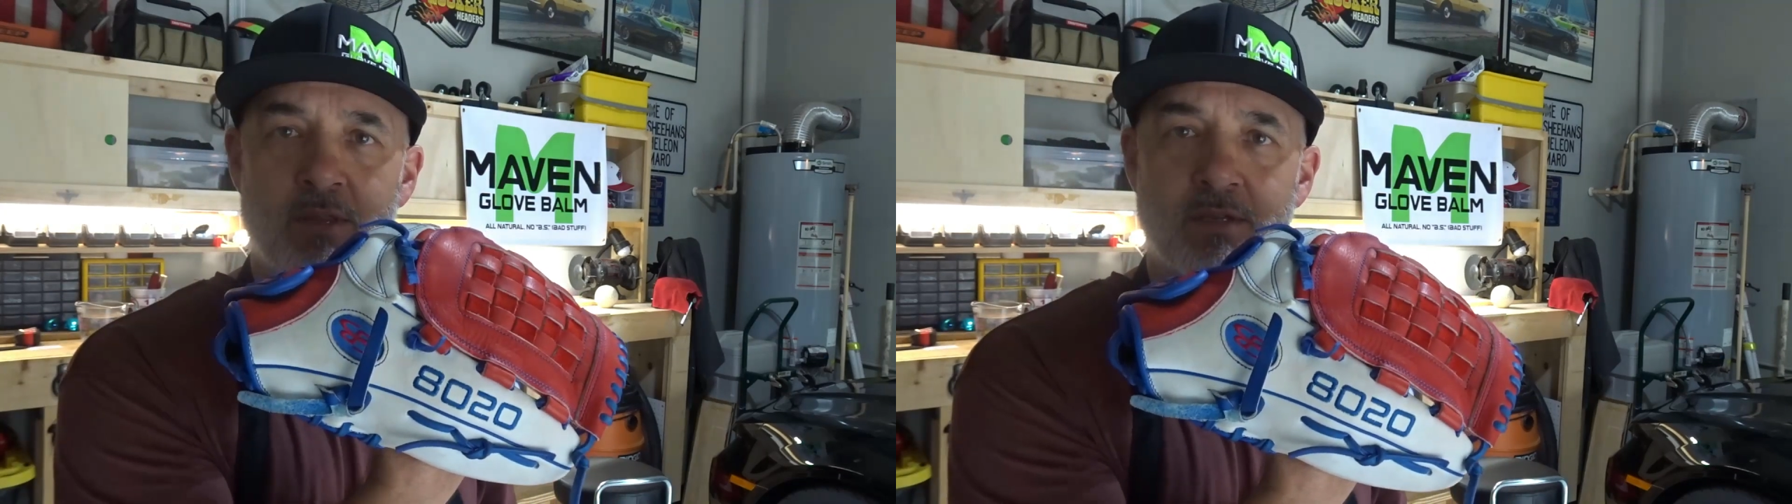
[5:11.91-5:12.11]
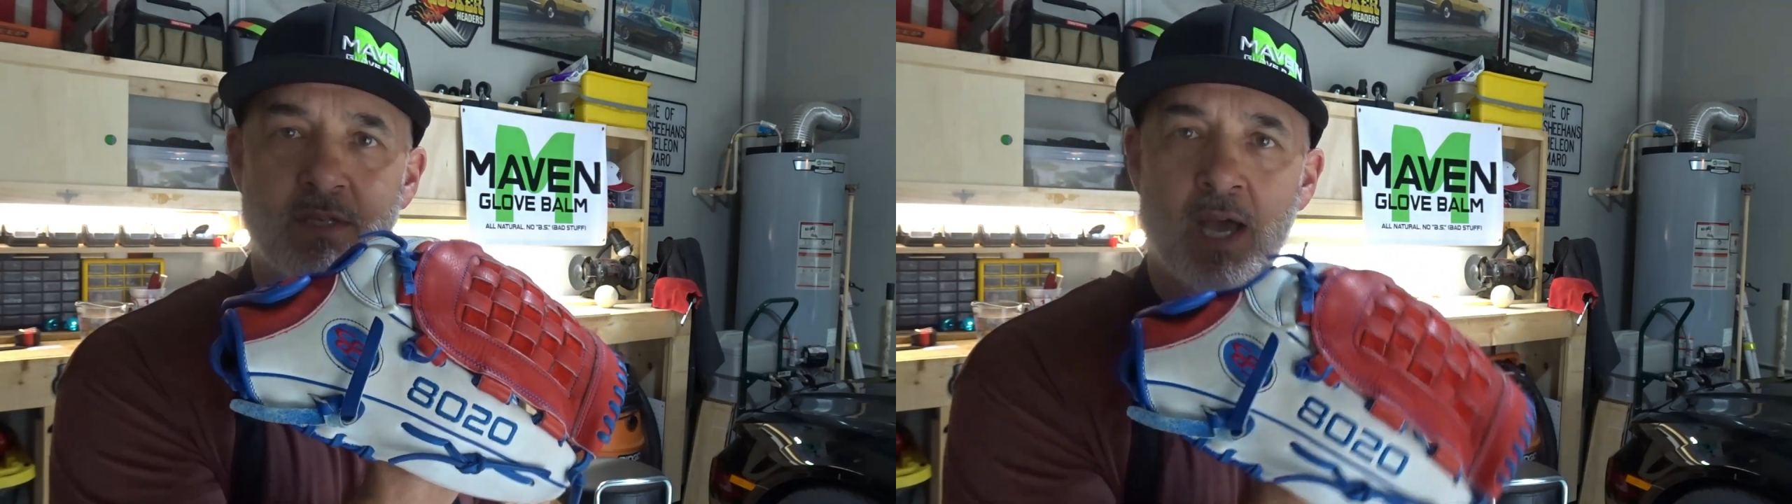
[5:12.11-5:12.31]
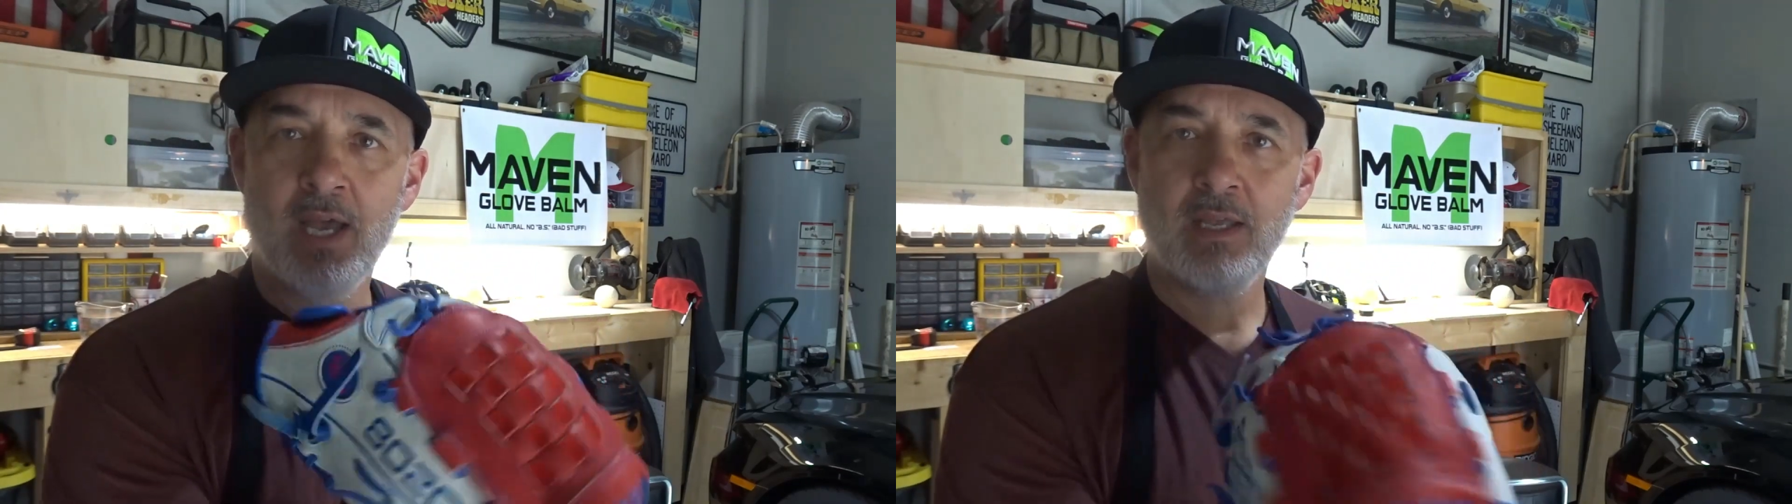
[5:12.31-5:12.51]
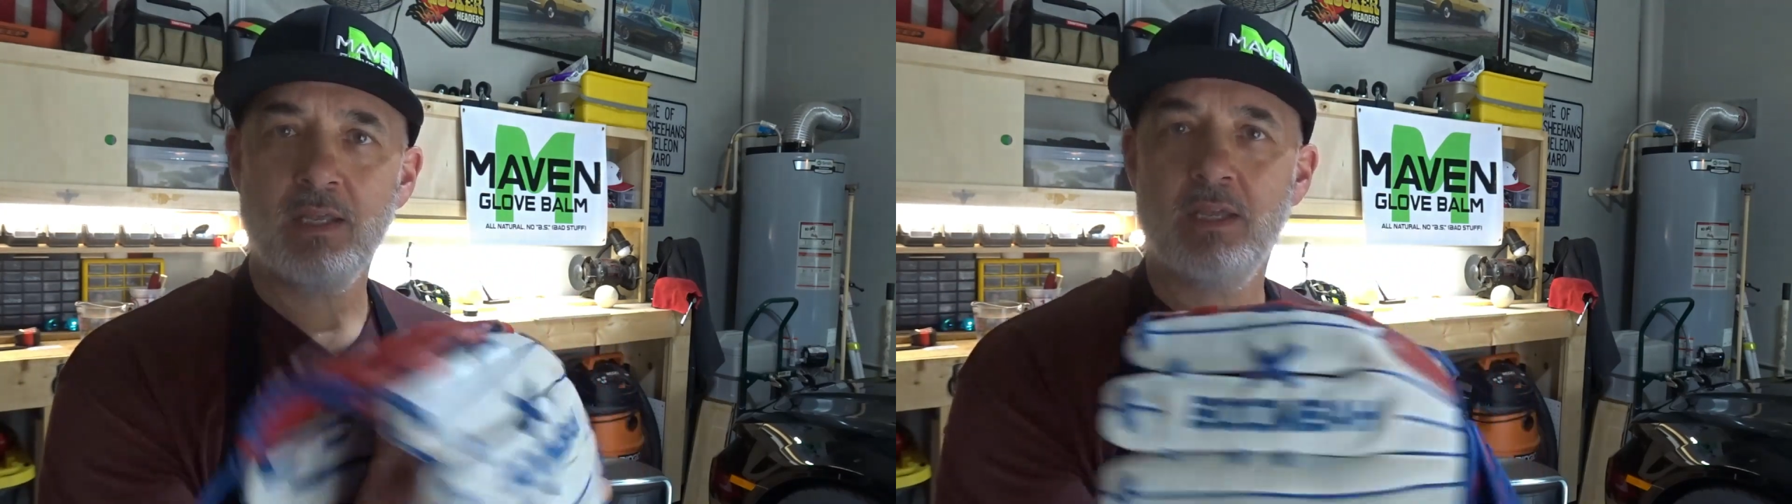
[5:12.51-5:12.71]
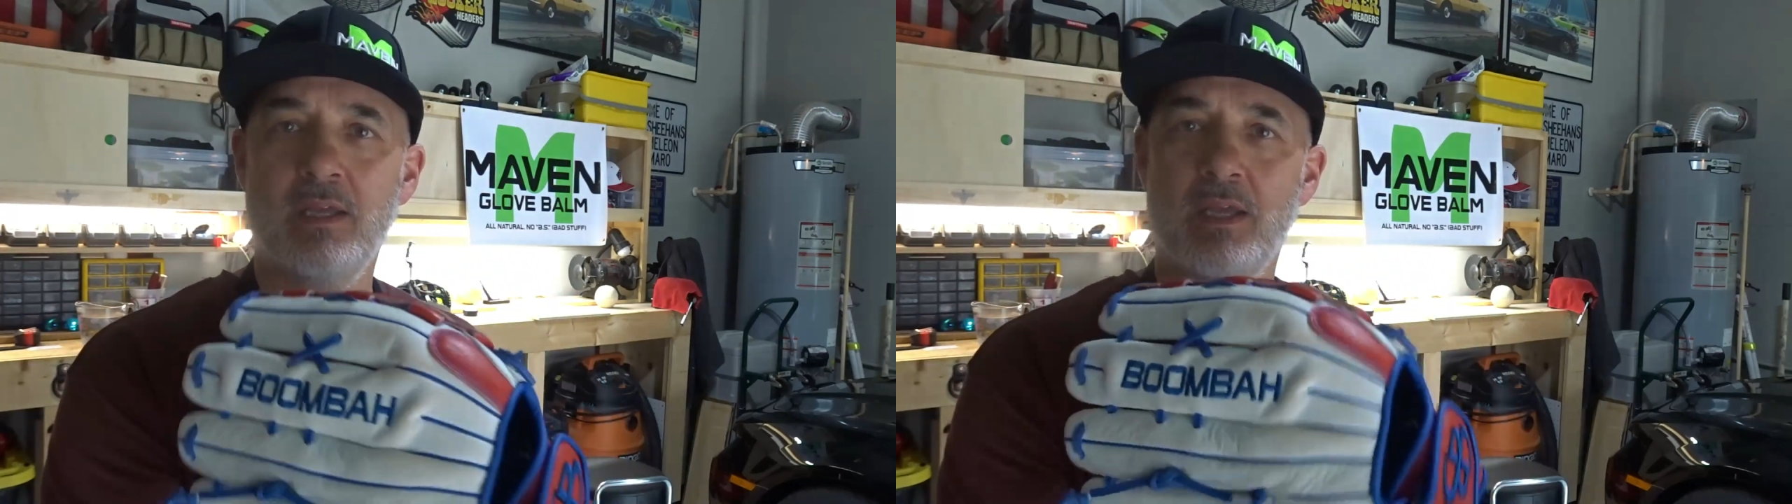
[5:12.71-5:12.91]
to this guy
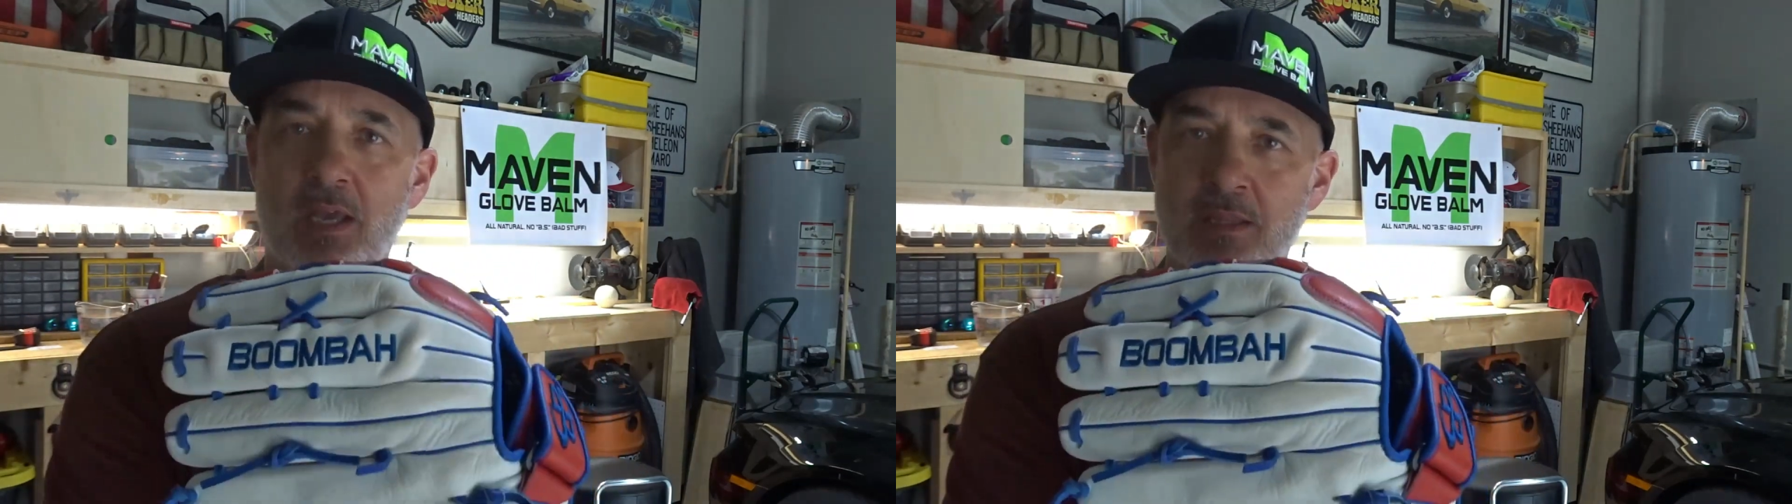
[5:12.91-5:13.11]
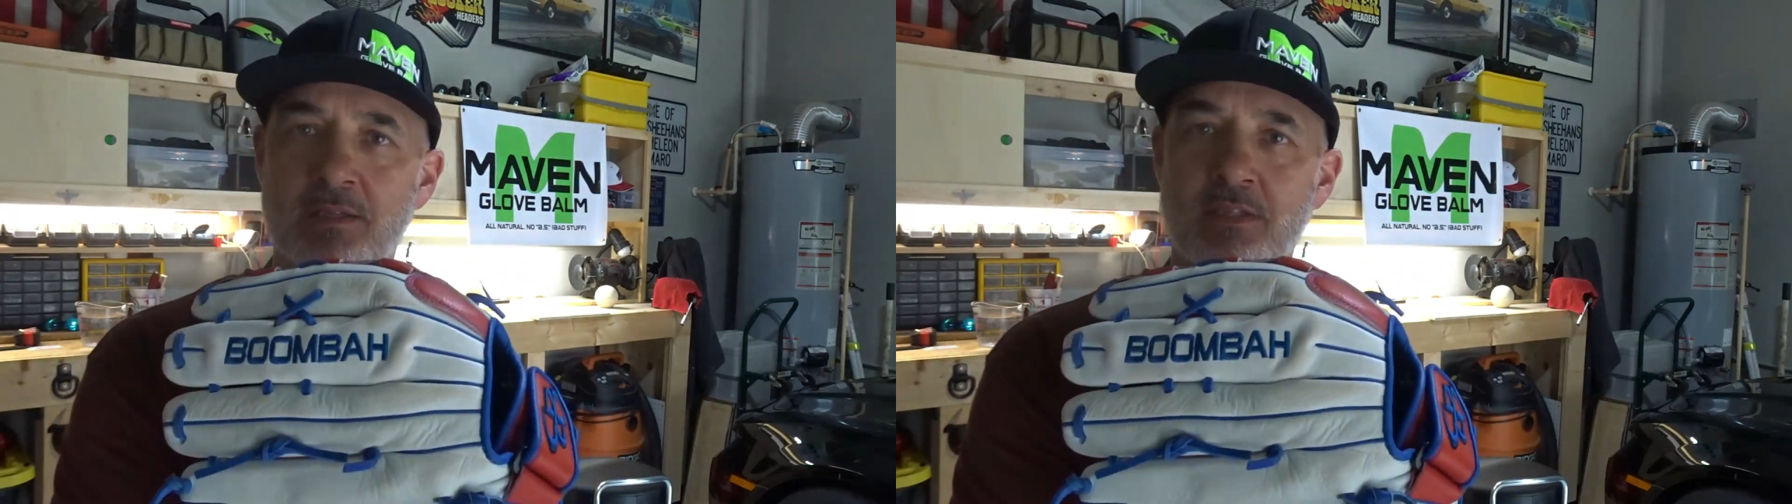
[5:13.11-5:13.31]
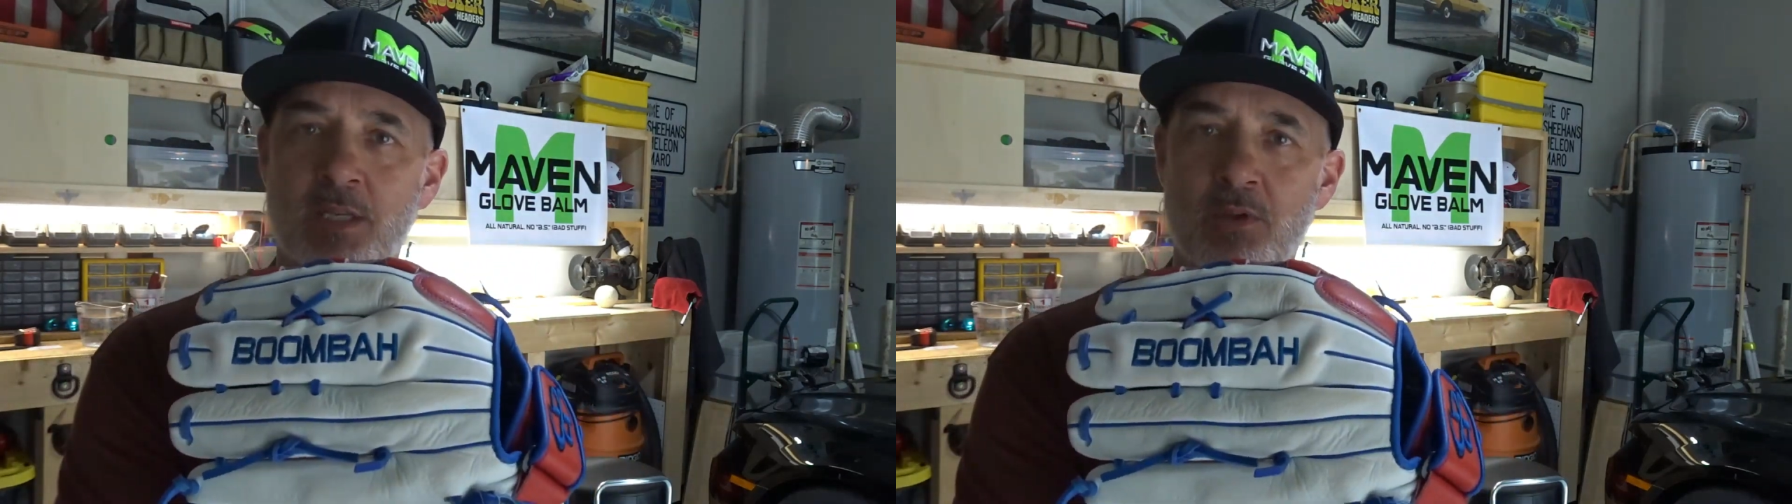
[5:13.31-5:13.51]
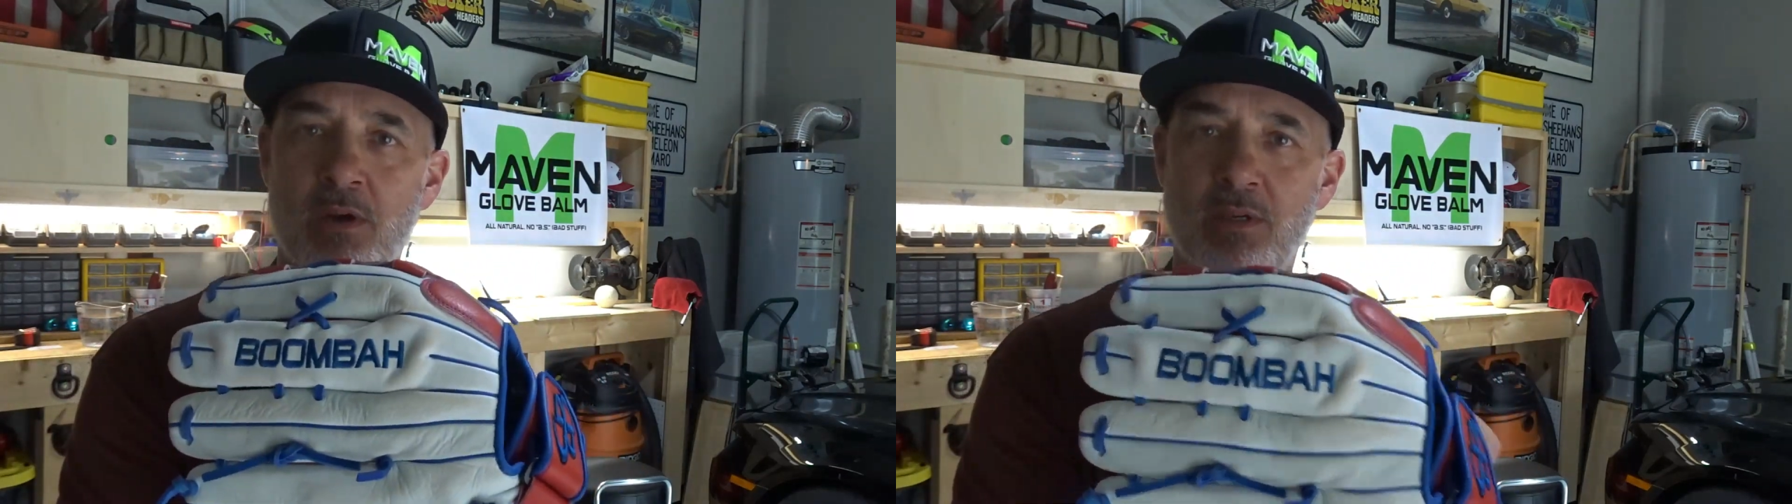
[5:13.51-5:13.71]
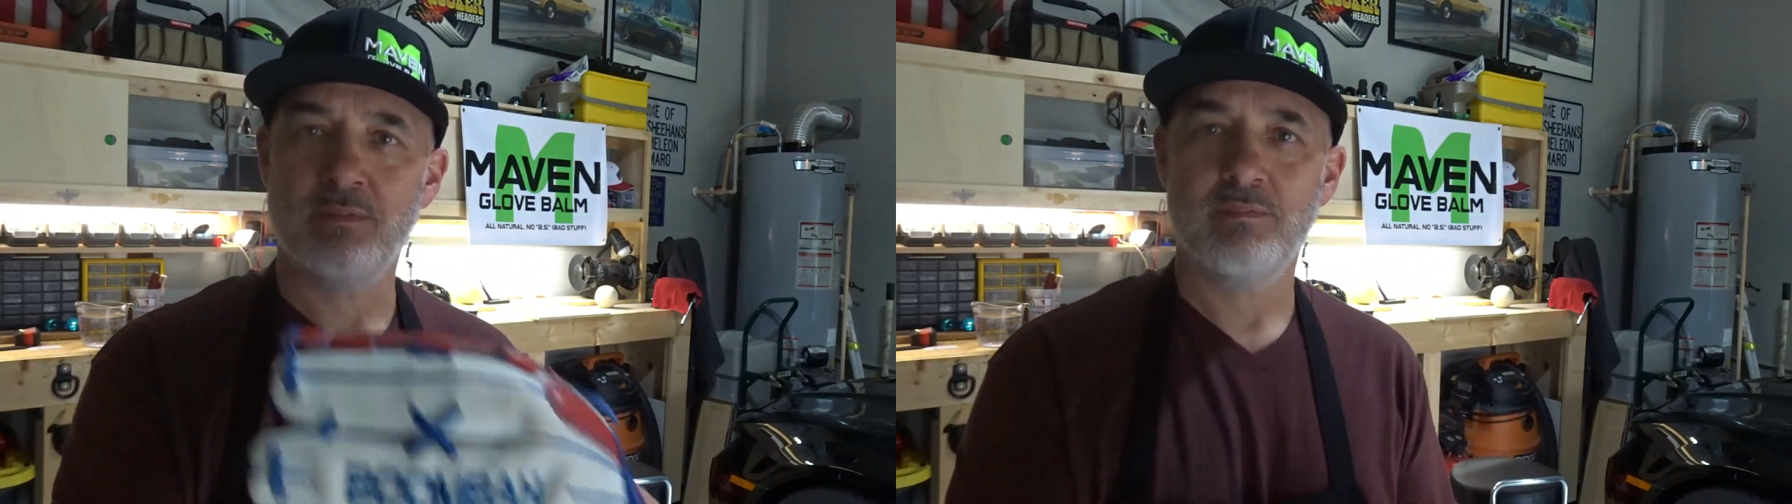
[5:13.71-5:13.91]
and let's get him
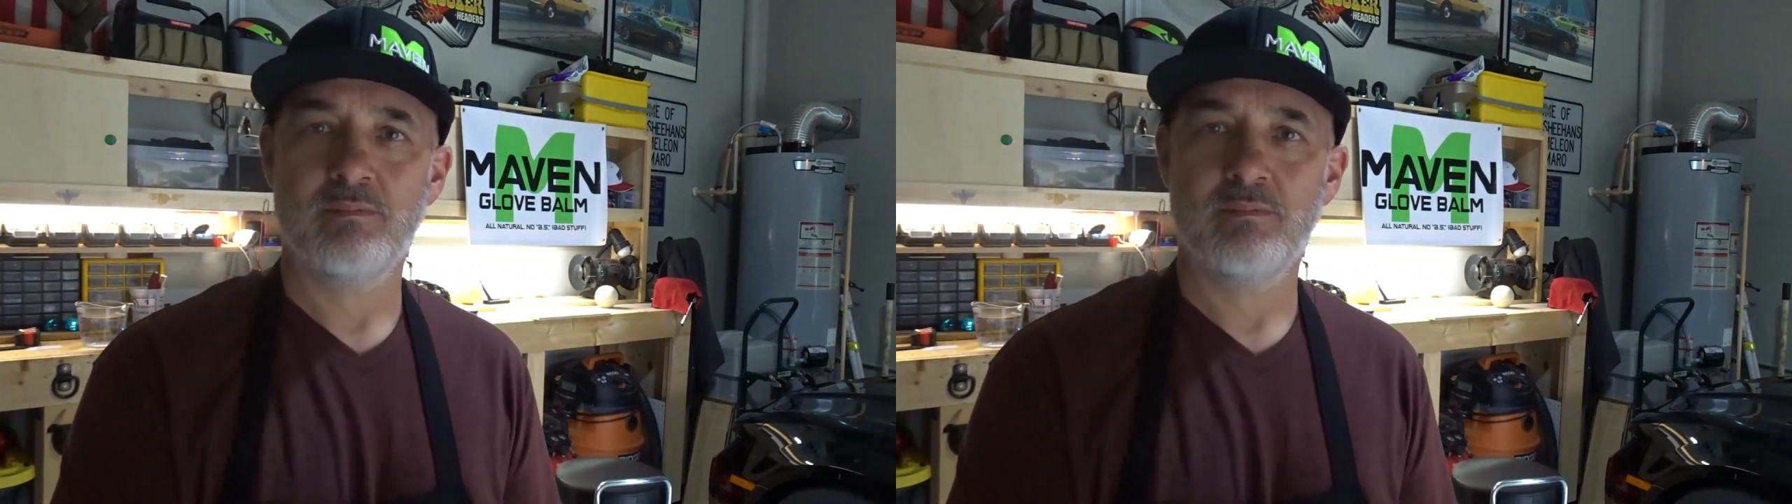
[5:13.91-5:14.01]
going.